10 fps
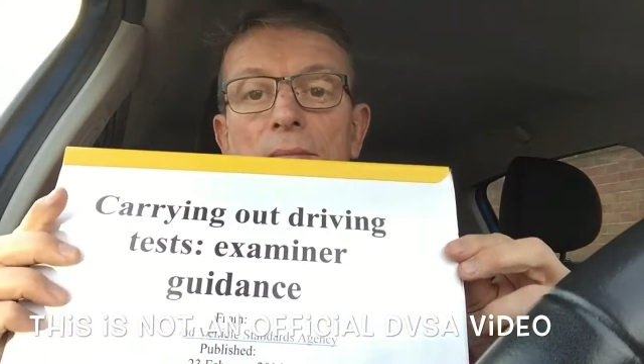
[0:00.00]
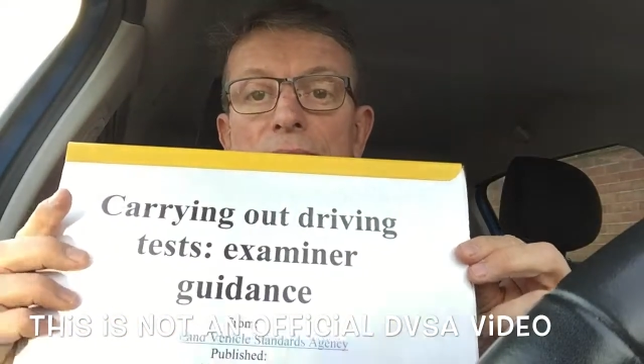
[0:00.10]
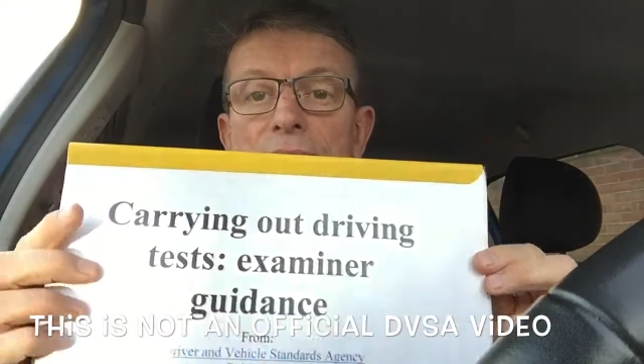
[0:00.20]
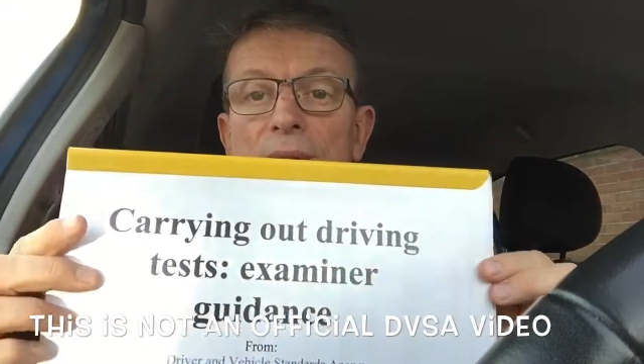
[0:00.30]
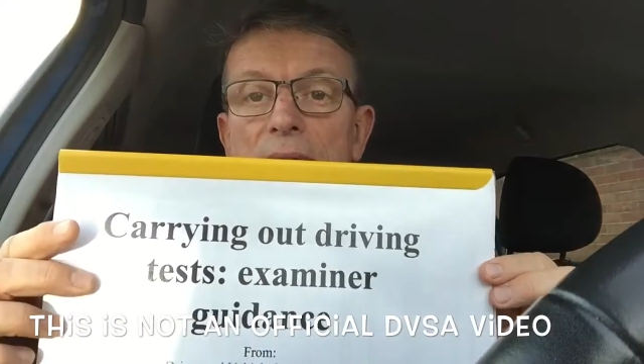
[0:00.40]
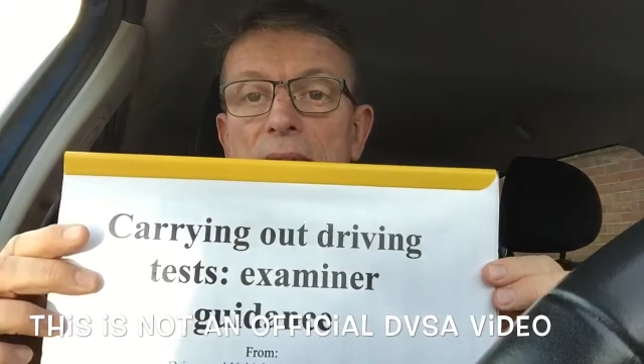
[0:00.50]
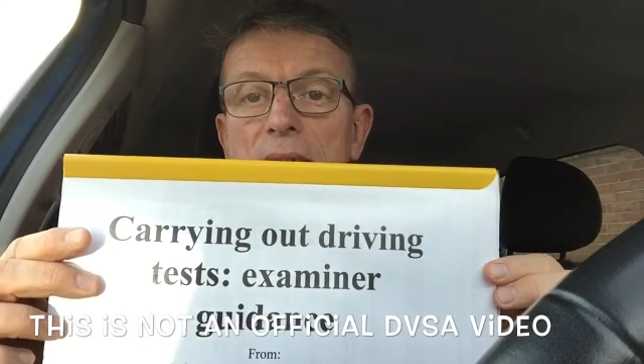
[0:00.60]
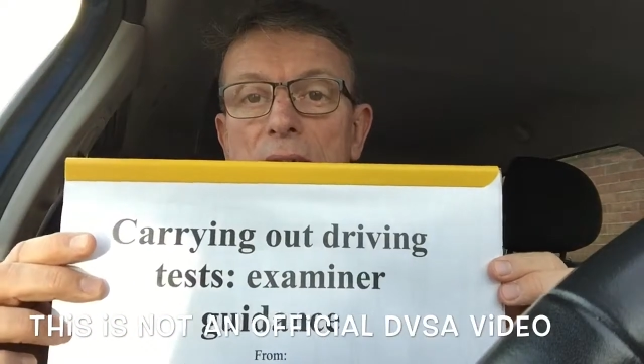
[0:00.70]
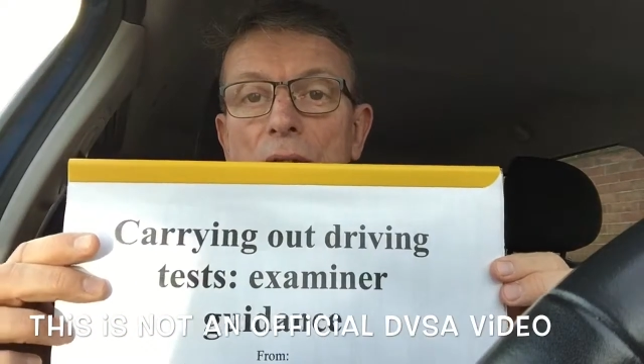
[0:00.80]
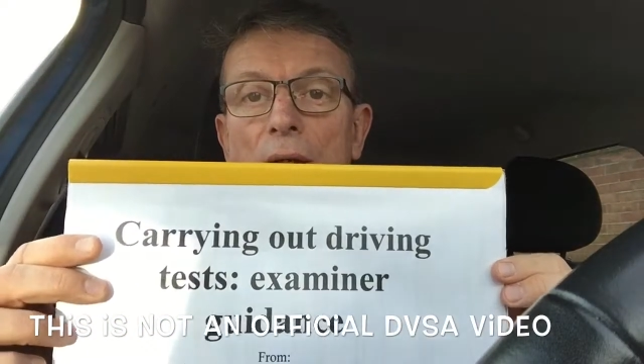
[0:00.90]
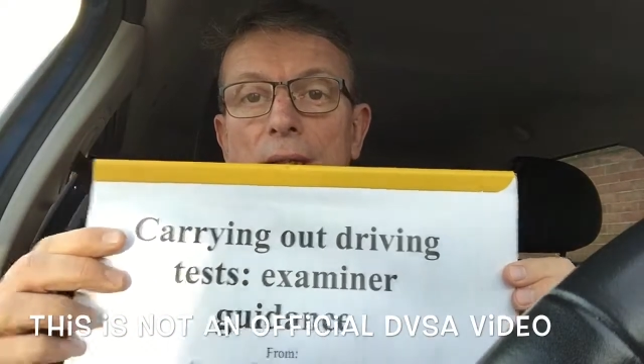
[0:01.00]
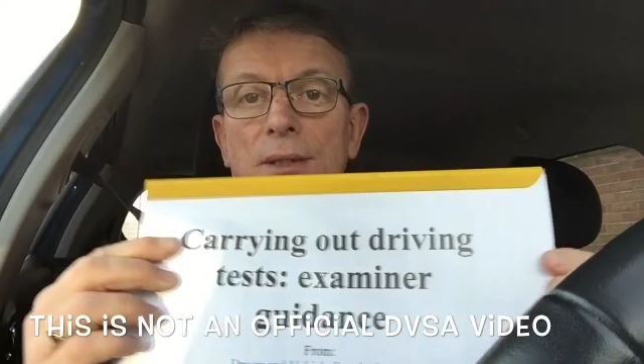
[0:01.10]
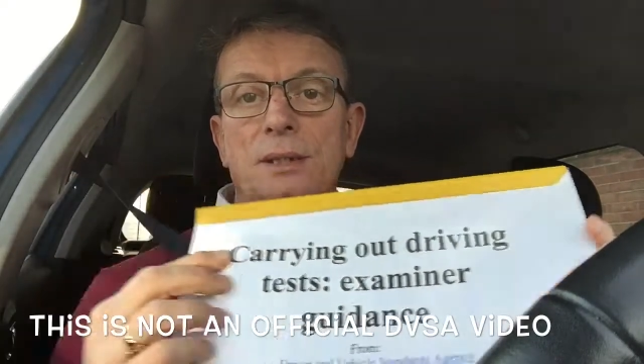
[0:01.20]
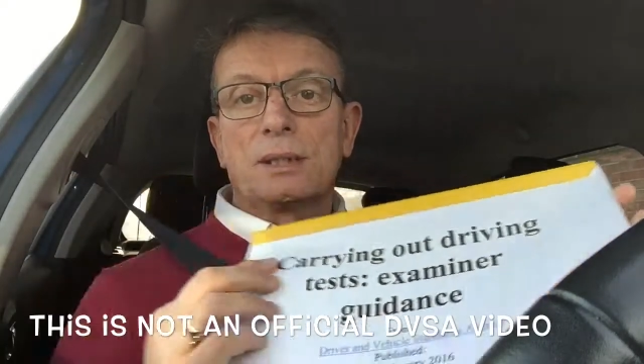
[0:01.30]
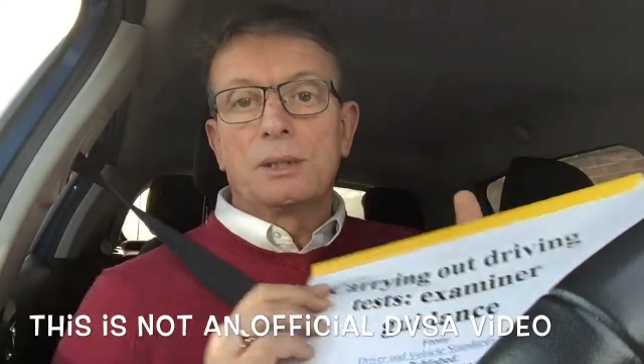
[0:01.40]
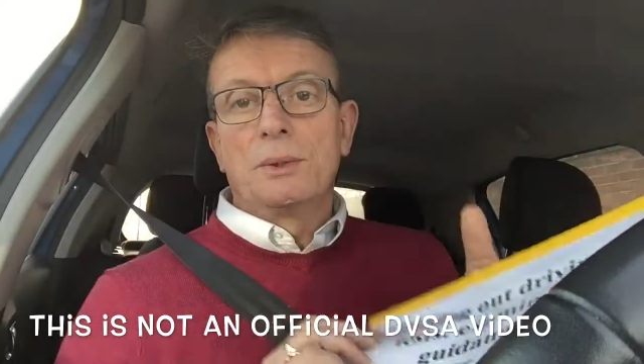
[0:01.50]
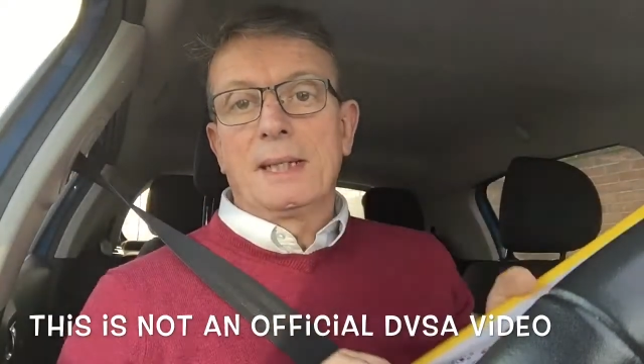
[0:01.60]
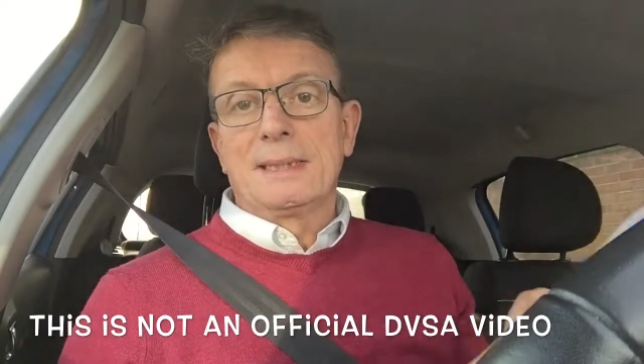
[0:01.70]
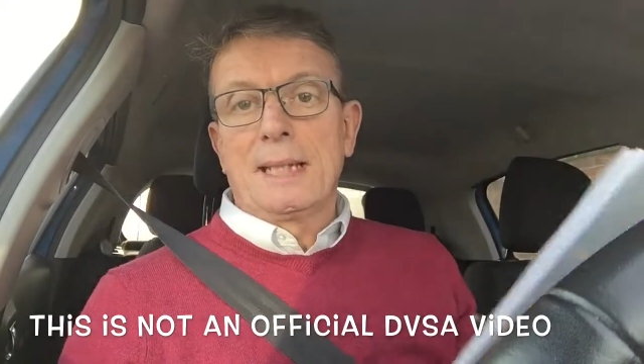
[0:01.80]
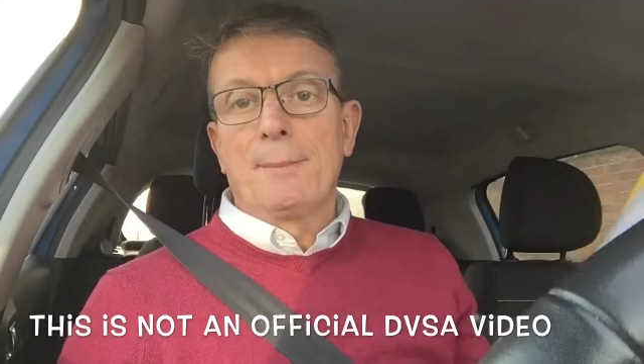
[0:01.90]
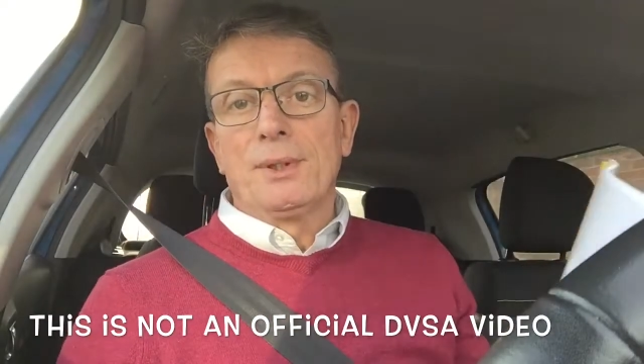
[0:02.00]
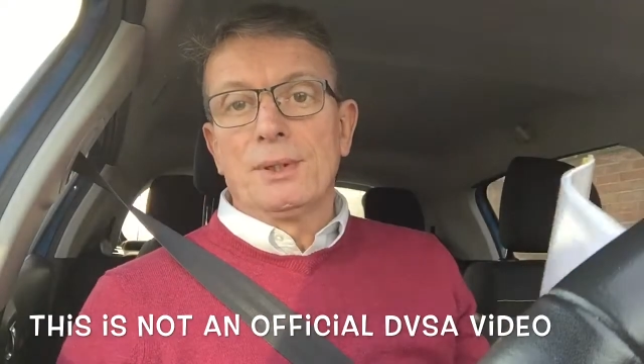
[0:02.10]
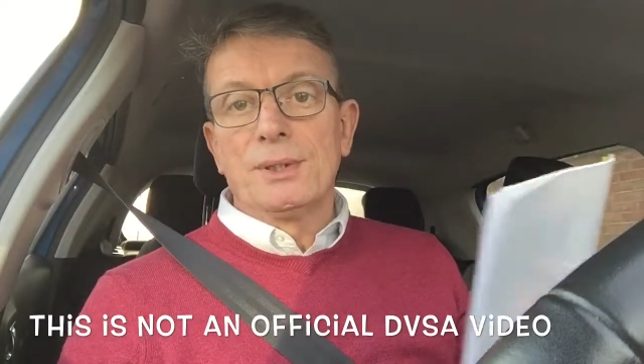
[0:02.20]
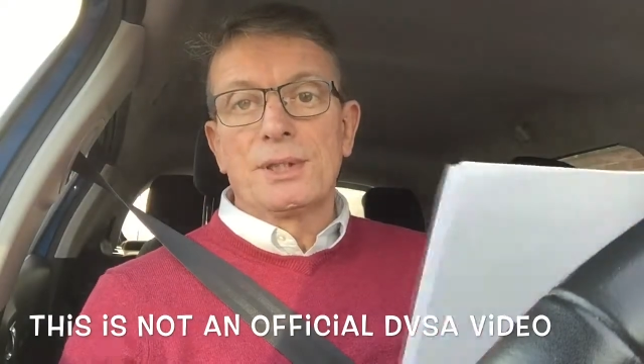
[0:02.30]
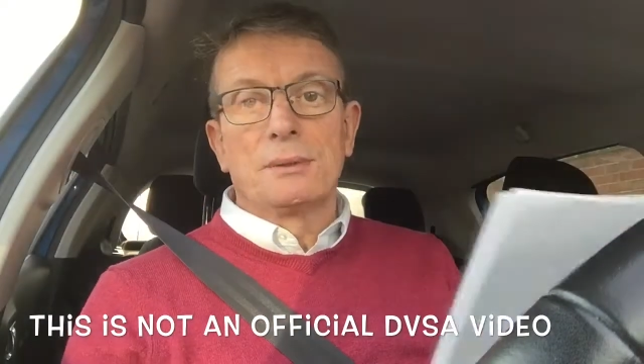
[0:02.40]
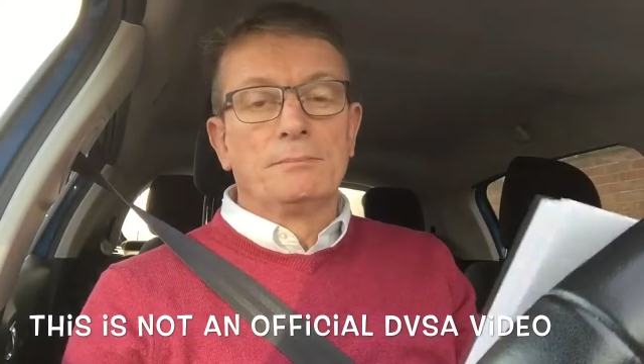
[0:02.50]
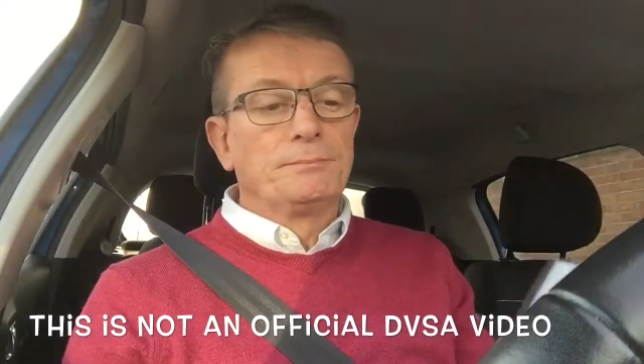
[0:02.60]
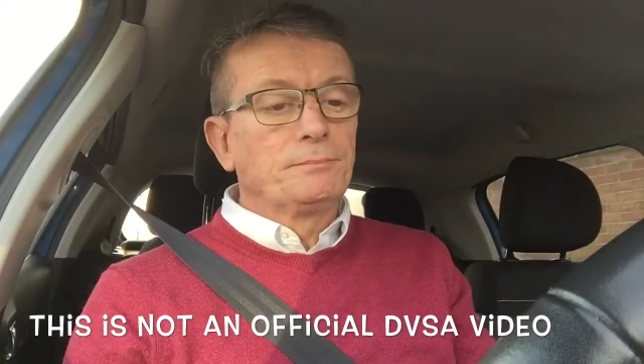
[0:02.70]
So this is a guidance to examiners,